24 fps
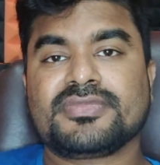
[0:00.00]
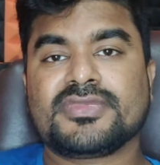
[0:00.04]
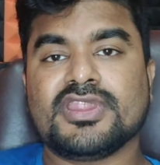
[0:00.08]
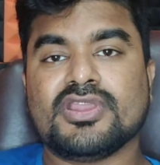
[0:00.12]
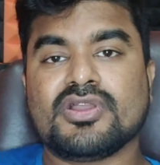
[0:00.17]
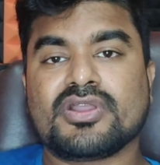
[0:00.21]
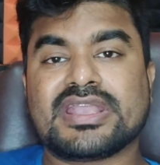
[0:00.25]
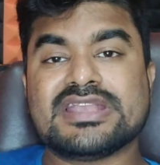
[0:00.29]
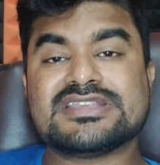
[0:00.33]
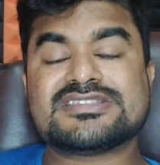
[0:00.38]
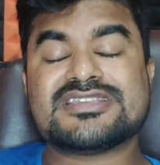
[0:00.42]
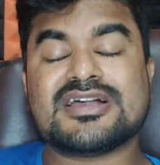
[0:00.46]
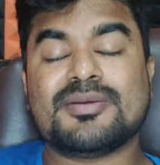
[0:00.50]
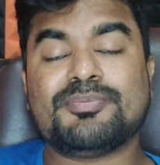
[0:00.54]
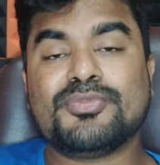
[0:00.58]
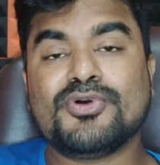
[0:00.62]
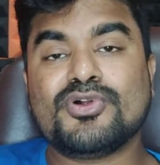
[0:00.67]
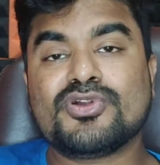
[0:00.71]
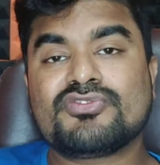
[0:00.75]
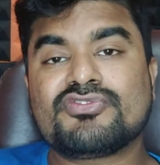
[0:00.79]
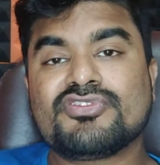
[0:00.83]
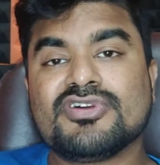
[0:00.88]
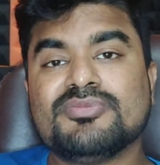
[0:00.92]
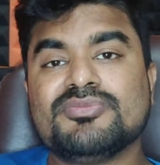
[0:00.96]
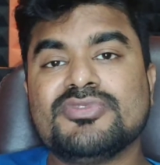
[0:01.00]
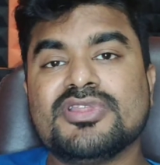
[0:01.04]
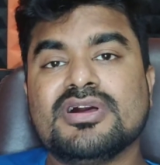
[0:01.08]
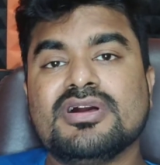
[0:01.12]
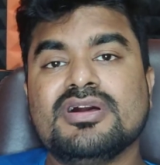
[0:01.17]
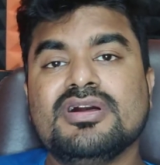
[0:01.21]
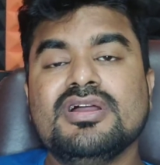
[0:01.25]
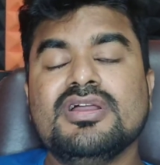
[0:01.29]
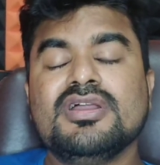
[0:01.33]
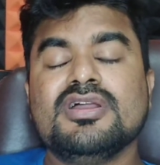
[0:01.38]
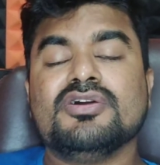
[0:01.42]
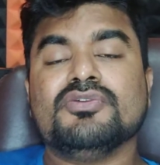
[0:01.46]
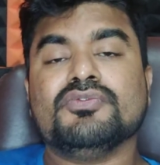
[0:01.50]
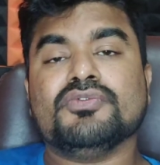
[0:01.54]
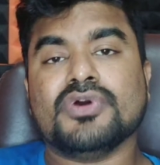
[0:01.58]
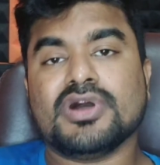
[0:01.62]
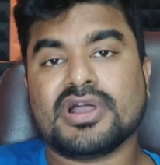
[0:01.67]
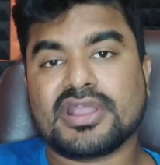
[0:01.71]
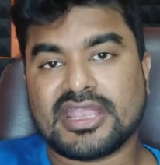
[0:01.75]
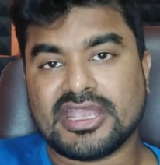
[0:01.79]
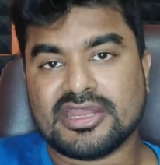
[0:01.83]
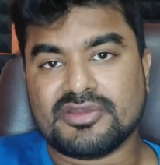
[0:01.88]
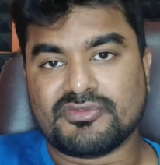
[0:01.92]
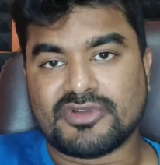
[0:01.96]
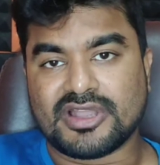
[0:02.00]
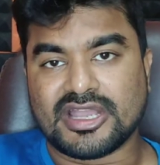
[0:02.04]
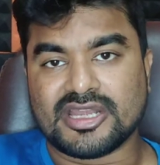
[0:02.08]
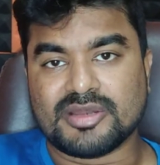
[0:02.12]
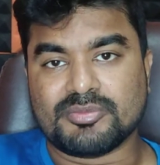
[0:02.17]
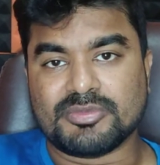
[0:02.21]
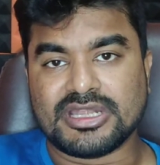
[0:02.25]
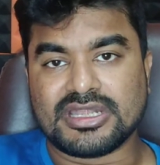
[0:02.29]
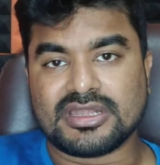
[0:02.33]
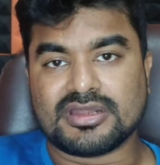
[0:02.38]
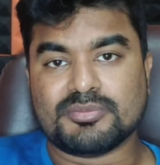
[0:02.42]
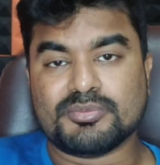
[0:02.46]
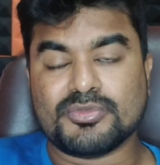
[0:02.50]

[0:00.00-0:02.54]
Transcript: okay, support from the work environment.